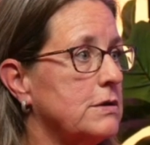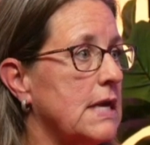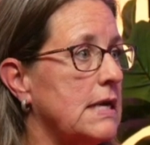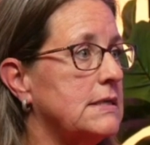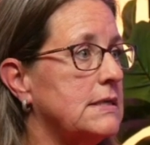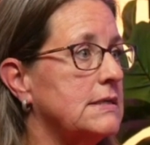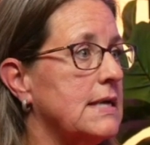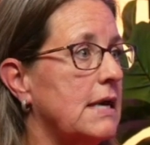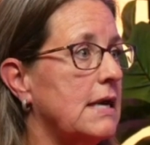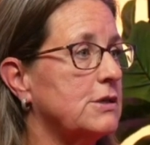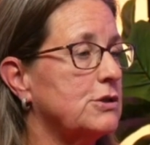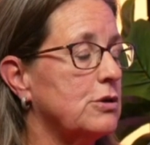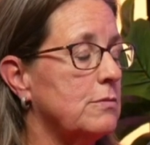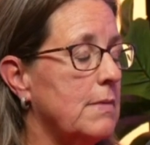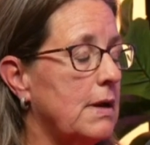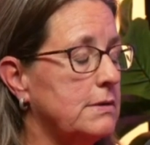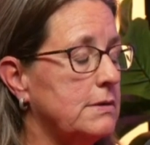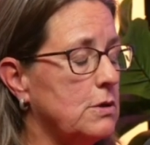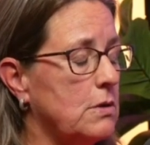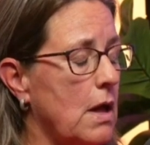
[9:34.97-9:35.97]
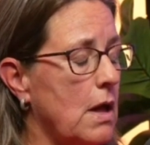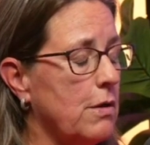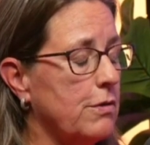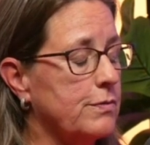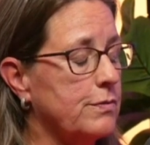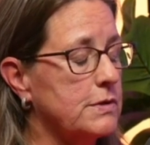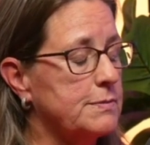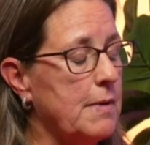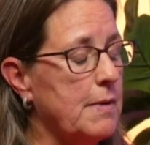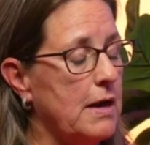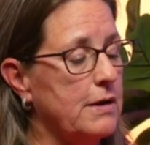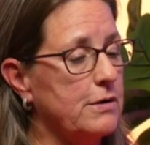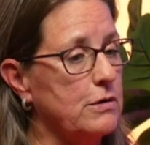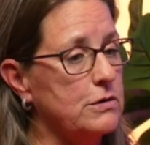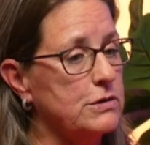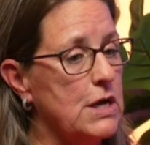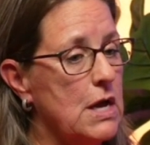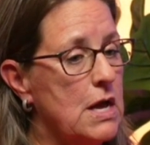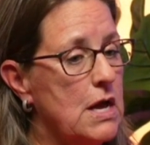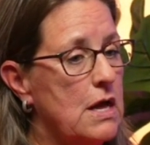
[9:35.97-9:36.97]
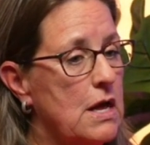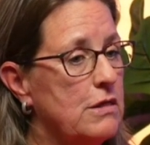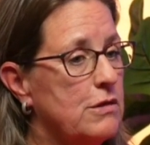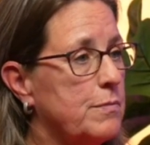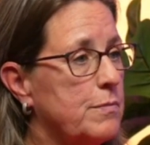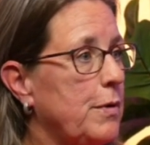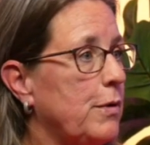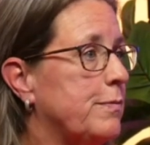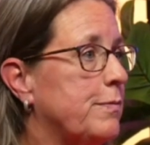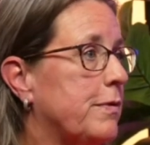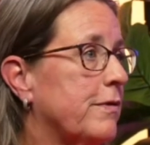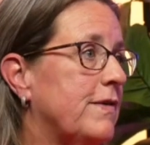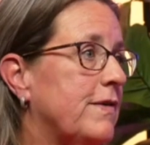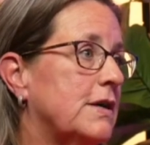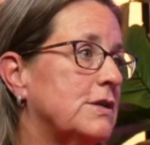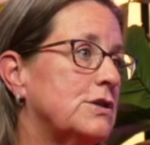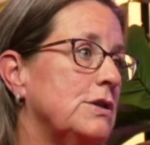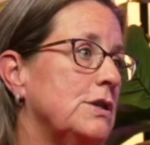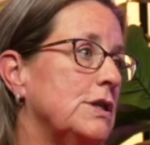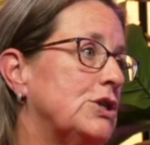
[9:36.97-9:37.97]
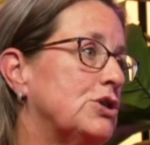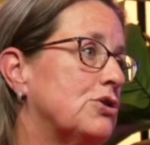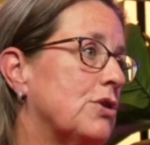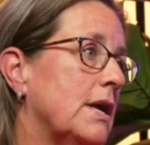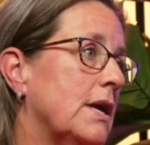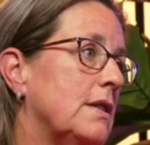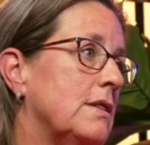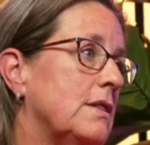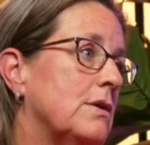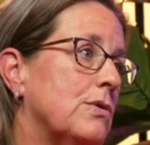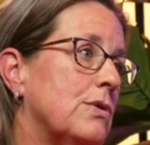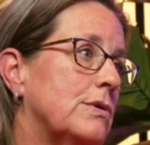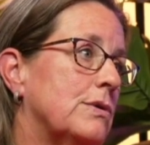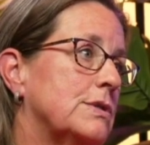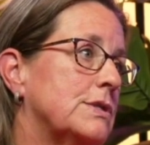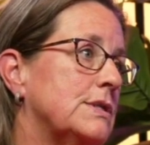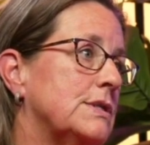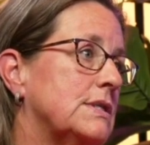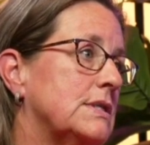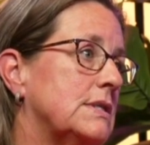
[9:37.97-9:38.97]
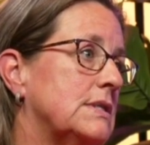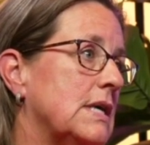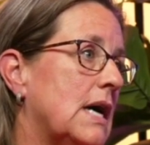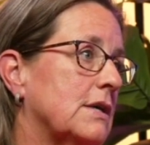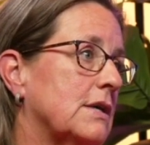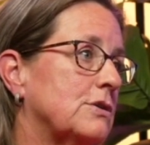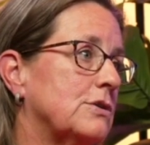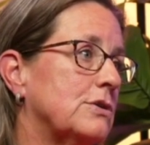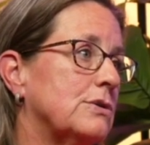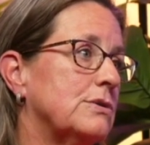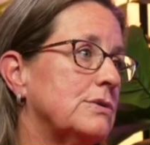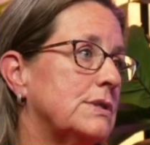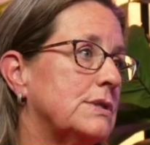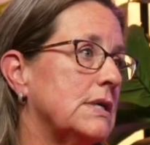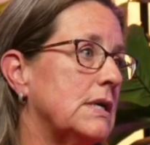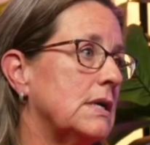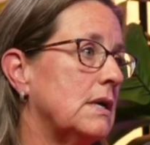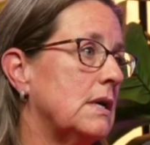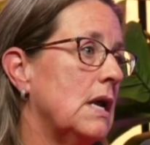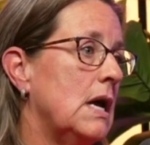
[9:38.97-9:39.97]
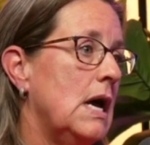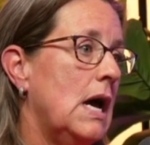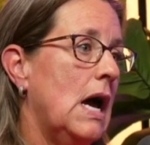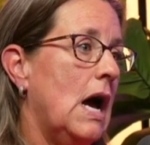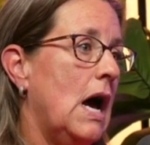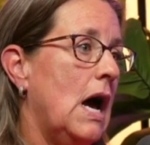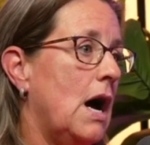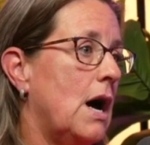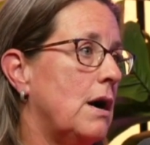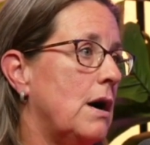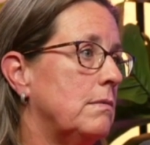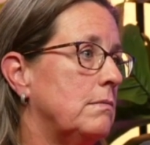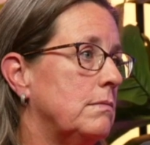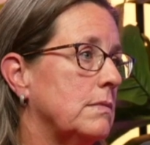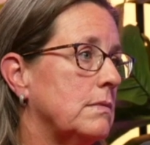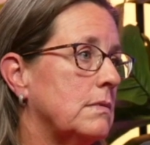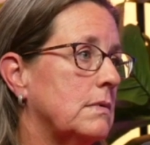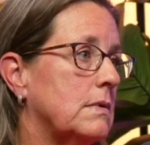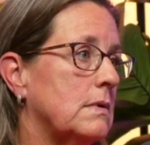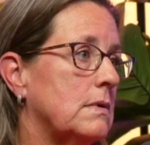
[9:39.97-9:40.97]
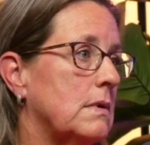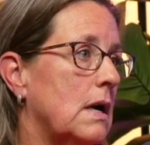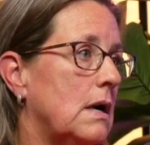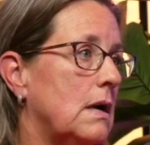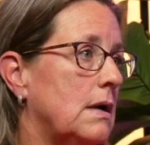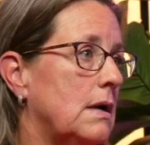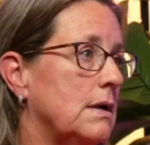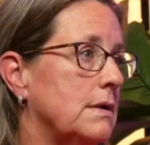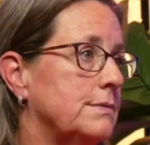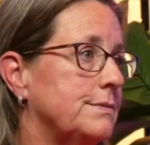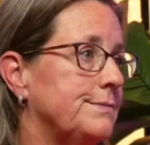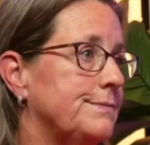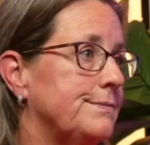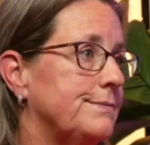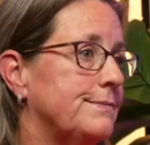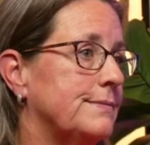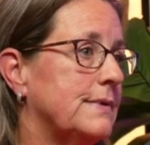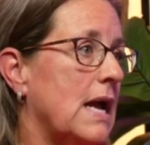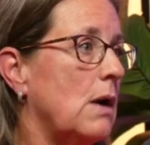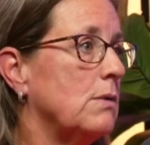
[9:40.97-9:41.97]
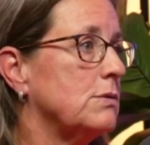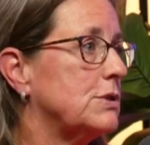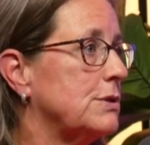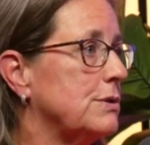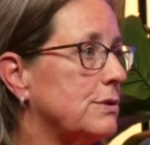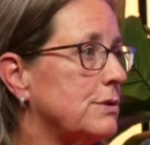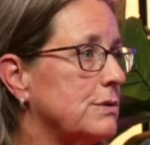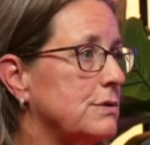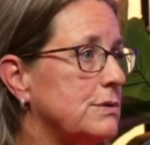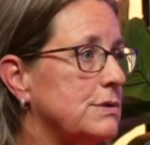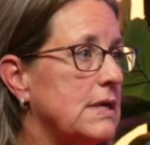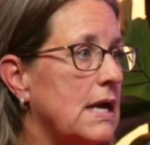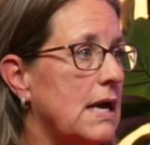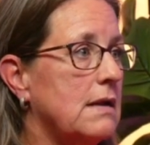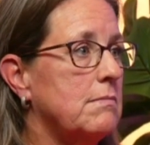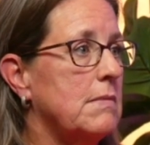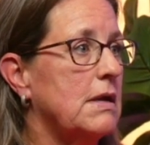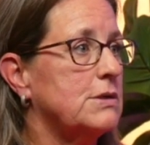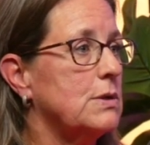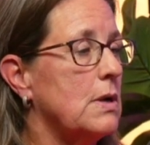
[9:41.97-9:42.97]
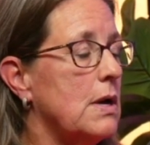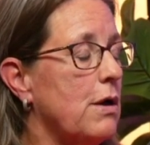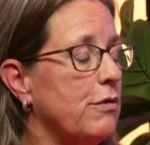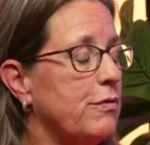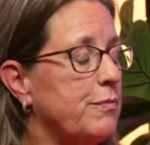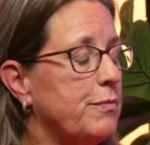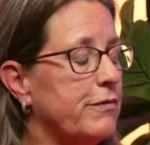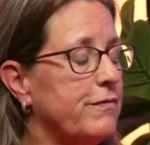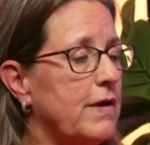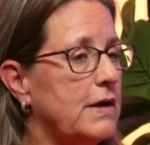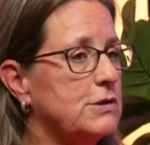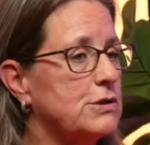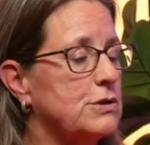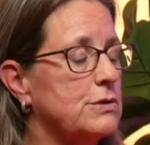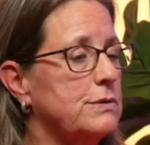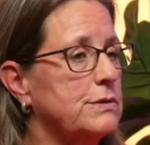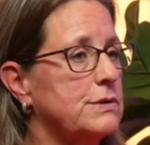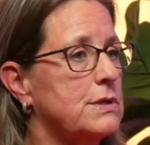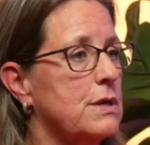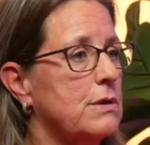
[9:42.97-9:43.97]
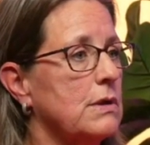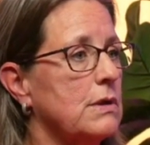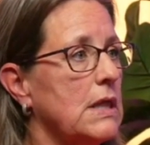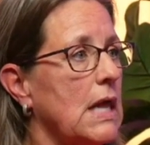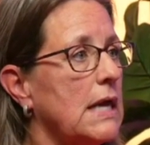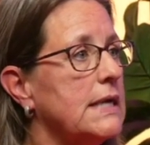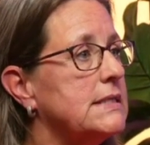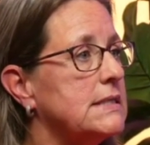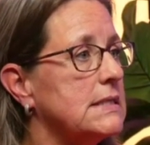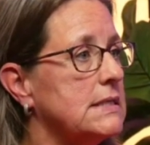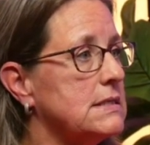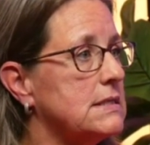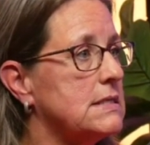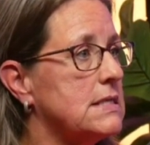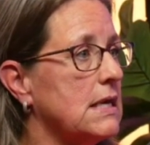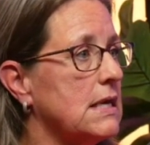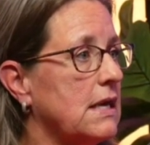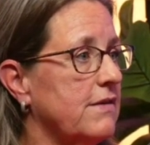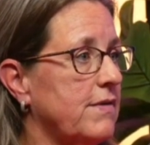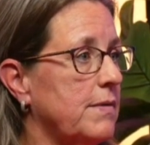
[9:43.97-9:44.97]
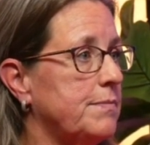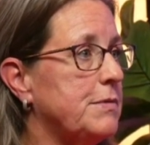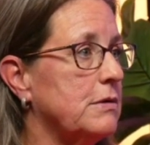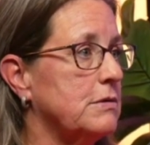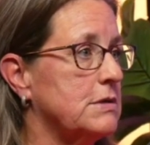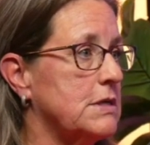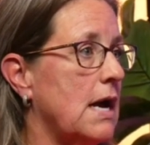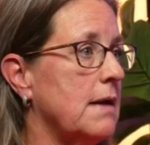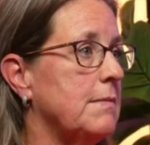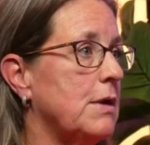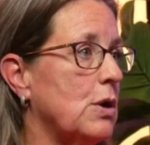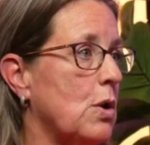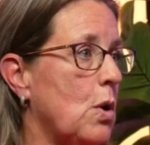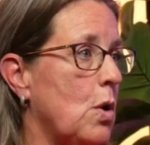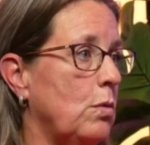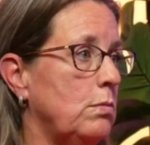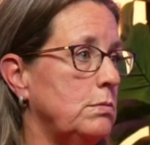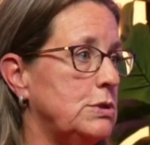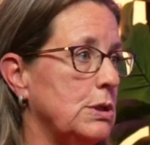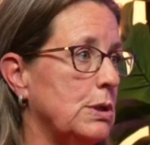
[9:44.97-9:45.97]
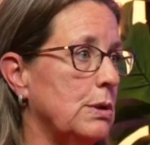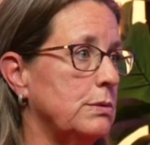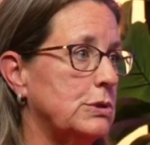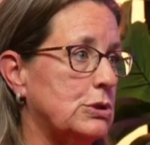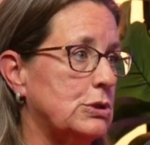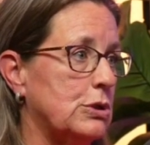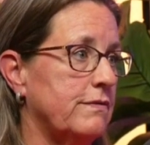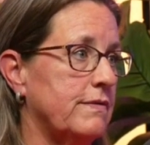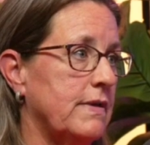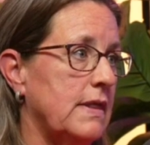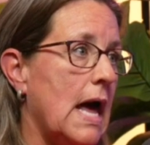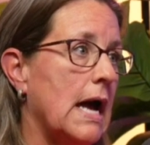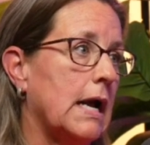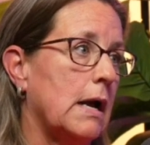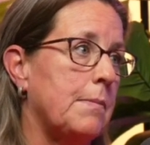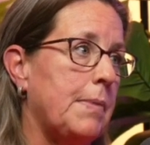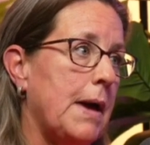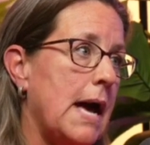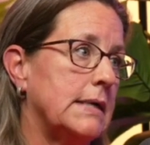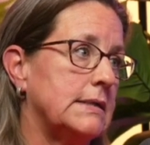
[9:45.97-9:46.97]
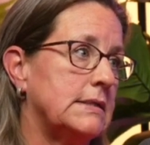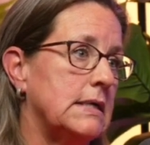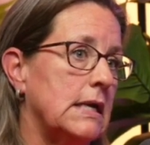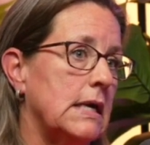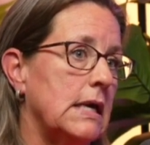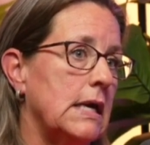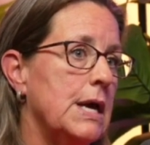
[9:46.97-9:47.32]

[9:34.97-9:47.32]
and disaster mental health responders. They're both professionally trained. They're nurses and doctors and um, uh, counselors and mental health professionals that are licensed that give up their time at home to go serve in that capacity.